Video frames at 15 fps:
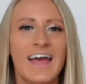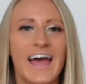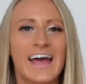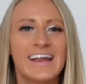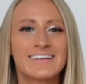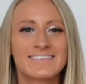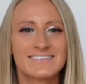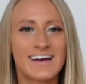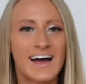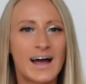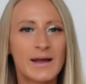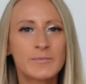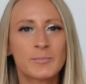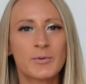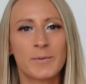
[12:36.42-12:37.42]
and it's
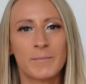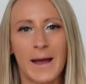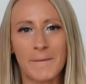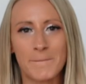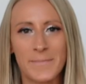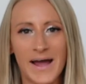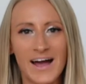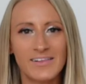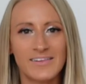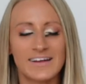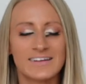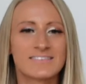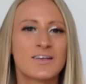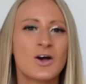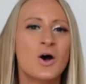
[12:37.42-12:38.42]
time to bring back
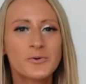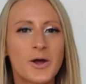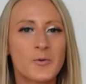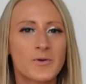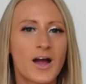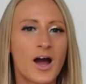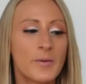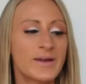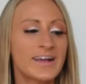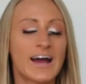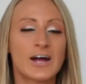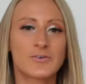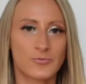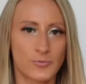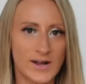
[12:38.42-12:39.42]
balance. Pluto coming
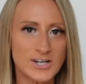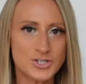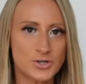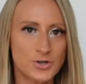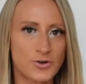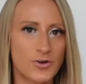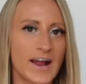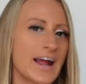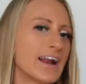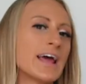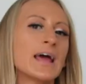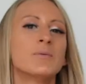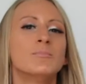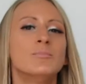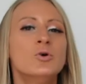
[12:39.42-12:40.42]
out of retrograde
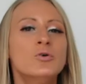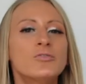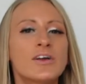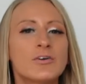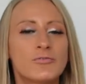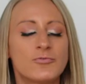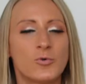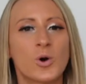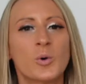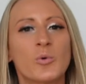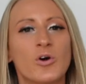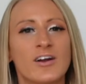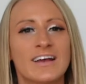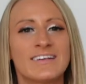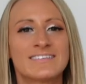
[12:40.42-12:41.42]
and moving
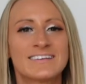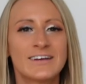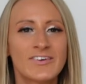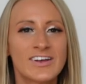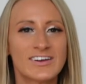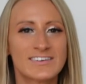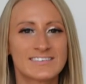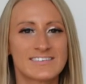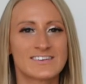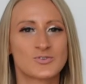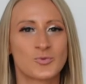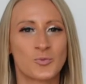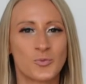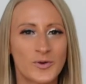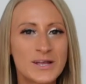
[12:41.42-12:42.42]
forward is giving us
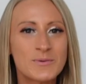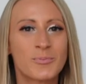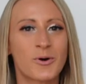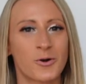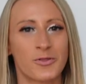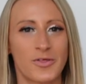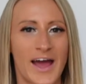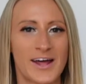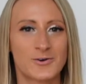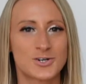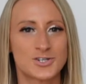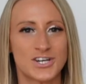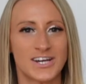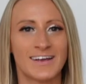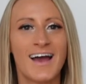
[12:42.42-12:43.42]
this rebirth
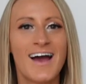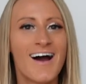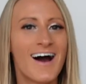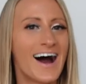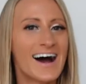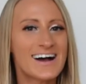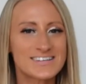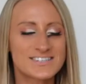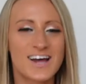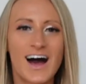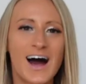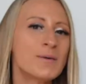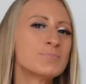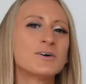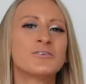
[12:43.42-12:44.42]
energy on
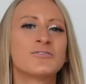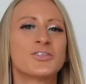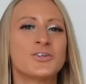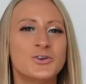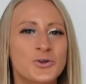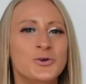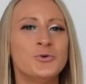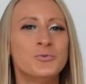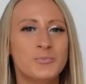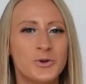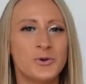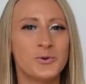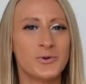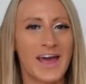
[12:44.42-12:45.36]
top of the new moon